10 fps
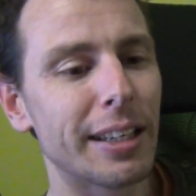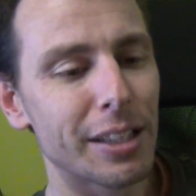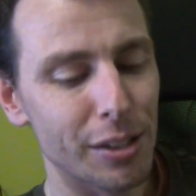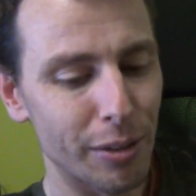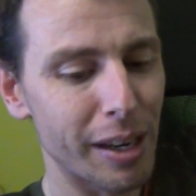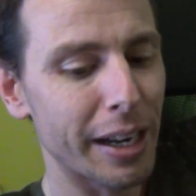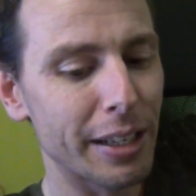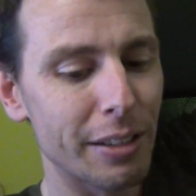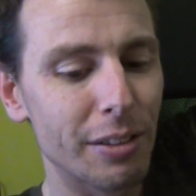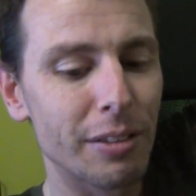So
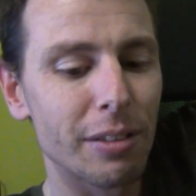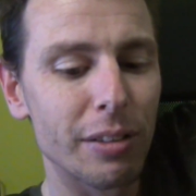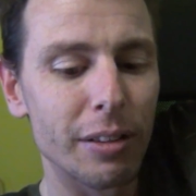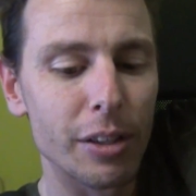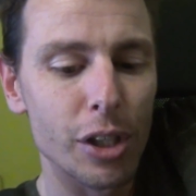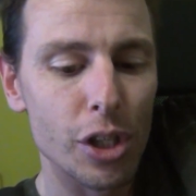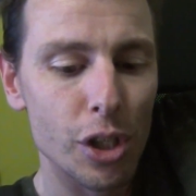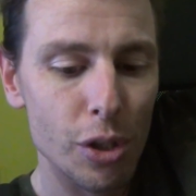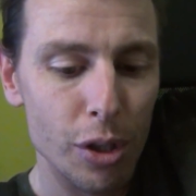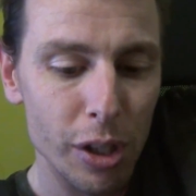I
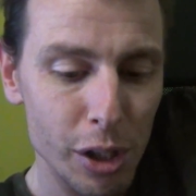uh,